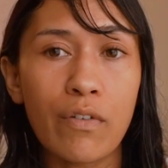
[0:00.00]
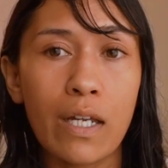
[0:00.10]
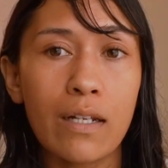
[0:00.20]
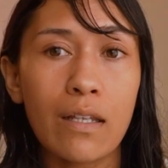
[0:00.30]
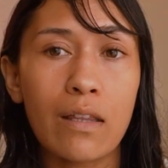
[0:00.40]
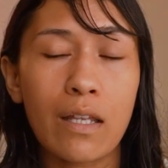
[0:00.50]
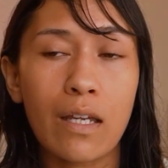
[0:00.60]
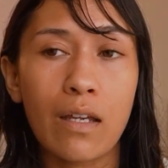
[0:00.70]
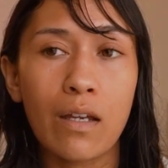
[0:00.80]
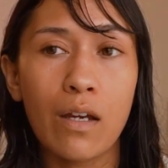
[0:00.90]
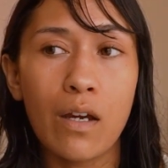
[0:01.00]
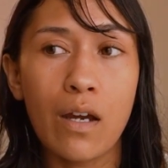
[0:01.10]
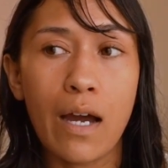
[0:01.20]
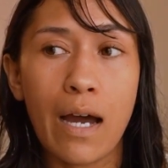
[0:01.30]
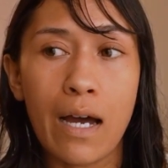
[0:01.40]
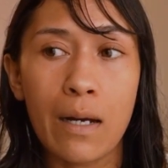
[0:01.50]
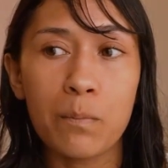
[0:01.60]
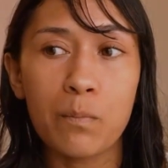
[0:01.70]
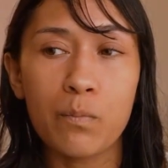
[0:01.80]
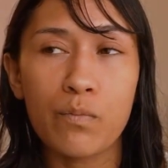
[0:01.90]
anything
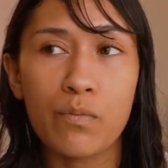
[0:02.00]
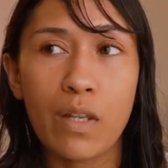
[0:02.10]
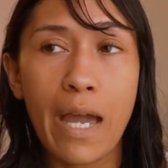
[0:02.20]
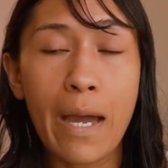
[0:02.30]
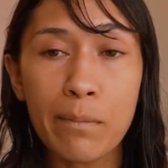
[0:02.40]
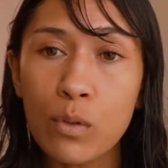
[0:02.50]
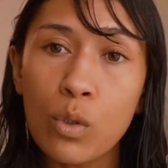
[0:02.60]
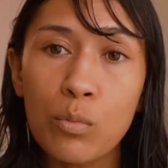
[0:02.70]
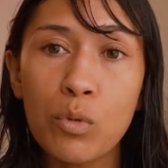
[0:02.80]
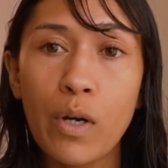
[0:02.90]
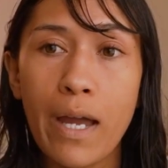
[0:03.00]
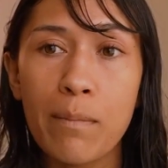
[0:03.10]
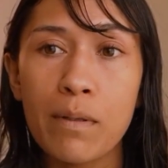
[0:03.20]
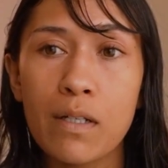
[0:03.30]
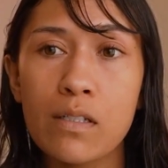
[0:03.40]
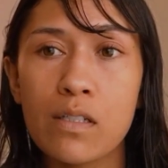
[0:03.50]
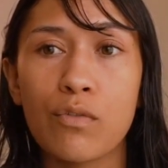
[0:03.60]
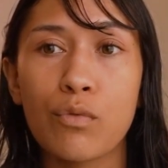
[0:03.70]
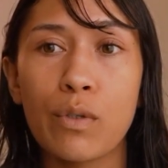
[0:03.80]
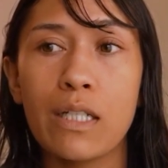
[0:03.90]
abnormal happened,
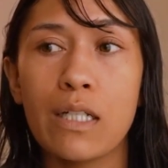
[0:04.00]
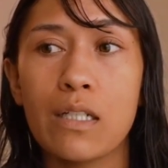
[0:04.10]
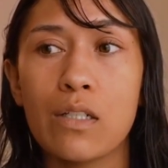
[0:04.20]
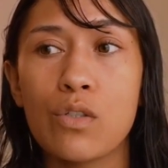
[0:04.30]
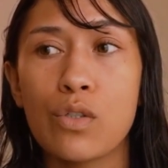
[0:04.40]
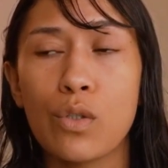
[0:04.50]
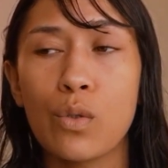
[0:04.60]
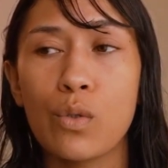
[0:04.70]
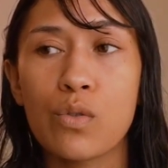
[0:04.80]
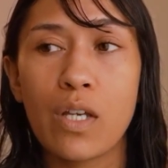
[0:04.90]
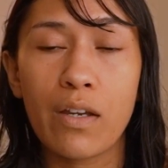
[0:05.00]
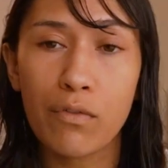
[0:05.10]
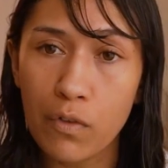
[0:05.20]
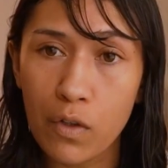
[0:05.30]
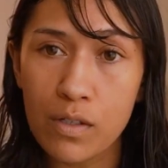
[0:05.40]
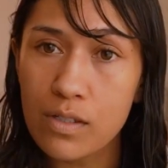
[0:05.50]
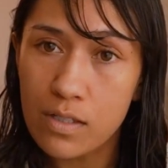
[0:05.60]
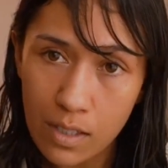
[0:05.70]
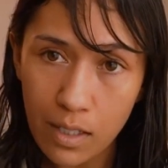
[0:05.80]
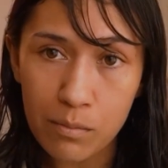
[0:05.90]
if we needed to take further
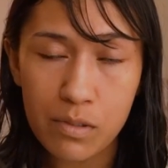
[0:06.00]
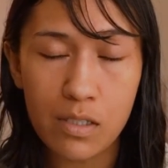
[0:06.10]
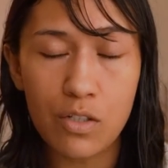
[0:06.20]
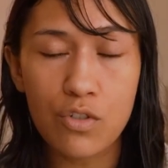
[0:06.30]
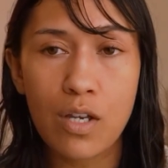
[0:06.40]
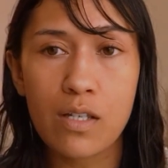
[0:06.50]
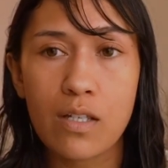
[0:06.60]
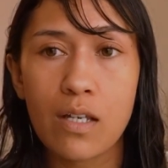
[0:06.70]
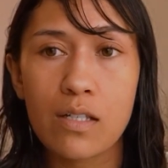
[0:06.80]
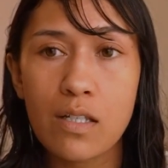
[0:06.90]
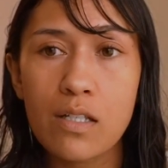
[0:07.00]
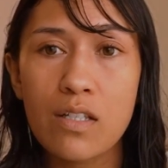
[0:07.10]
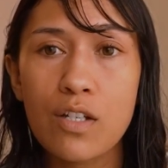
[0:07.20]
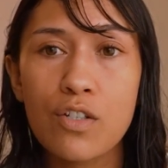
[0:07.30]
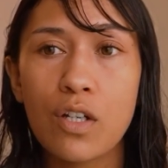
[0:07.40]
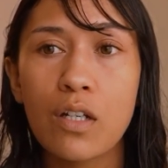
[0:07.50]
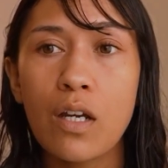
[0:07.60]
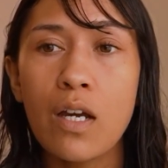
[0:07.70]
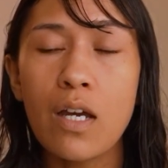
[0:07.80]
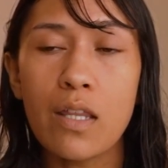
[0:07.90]
steps such as a C-section,
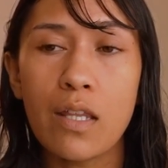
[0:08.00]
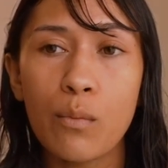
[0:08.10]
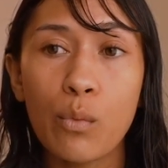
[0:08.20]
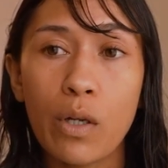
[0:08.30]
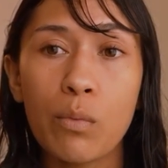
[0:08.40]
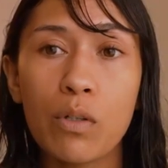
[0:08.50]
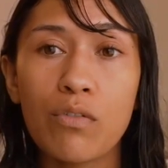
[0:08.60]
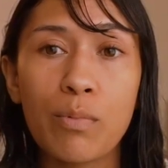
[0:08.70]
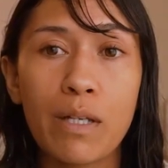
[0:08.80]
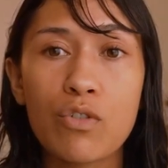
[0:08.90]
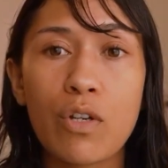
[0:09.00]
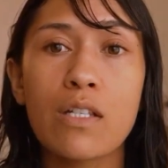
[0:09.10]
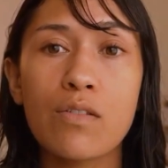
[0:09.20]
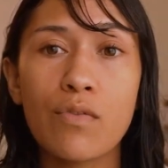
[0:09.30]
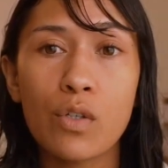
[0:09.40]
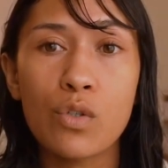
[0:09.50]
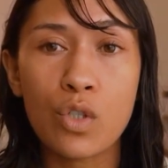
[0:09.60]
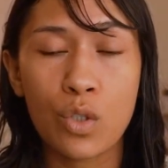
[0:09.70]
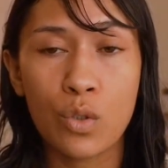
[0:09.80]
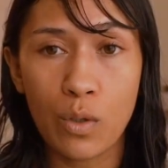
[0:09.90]
then we would have been transferred
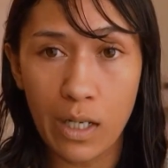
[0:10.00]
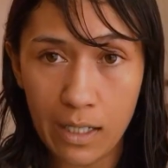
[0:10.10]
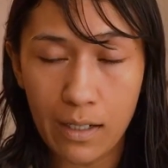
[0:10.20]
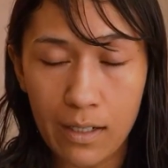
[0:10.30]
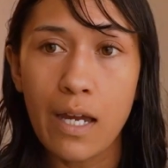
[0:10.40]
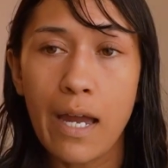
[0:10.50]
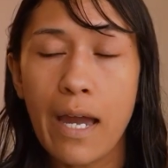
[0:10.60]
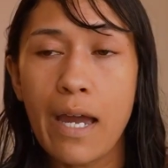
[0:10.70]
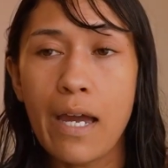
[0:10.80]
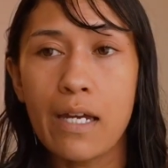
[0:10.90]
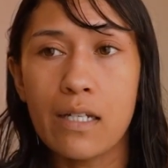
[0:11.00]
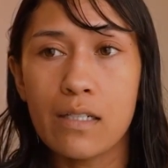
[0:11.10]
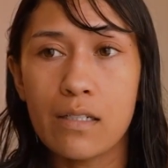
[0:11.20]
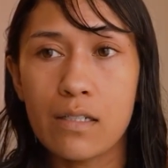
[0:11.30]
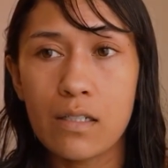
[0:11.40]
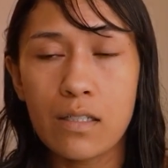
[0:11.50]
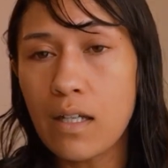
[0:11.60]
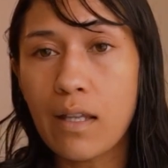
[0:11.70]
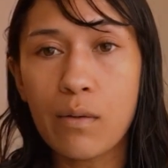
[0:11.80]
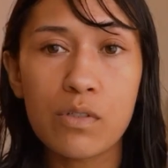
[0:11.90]
to Ina. And yeah,
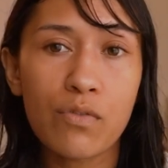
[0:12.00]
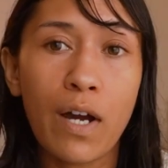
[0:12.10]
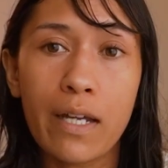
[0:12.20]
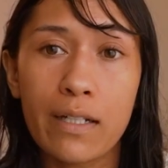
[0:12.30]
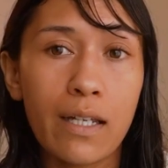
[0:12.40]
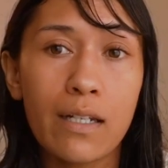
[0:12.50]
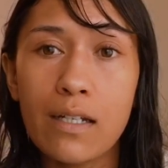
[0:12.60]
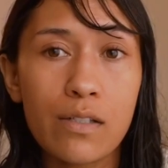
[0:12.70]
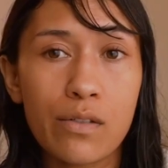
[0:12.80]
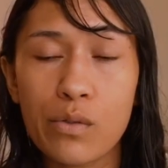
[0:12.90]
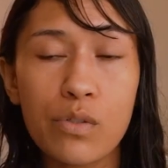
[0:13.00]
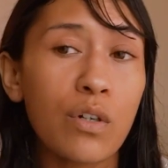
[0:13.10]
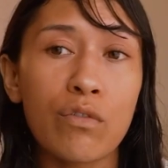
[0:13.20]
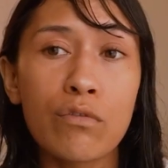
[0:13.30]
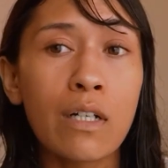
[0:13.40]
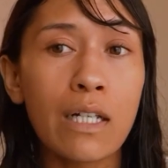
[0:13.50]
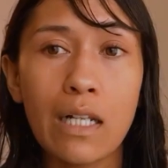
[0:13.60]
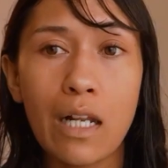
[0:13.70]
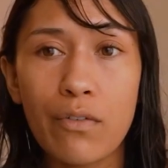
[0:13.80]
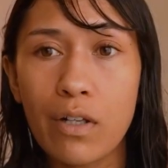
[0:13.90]
that was fine. Ina is also a really
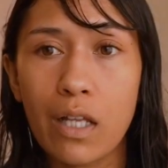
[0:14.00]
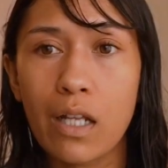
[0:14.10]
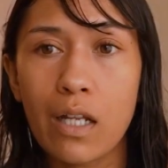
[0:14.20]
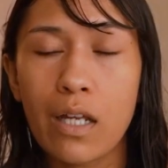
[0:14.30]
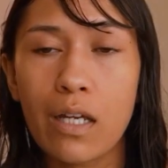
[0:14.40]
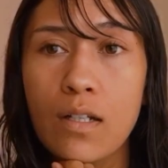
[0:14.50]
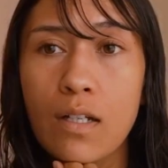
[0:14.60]
lovely clinic.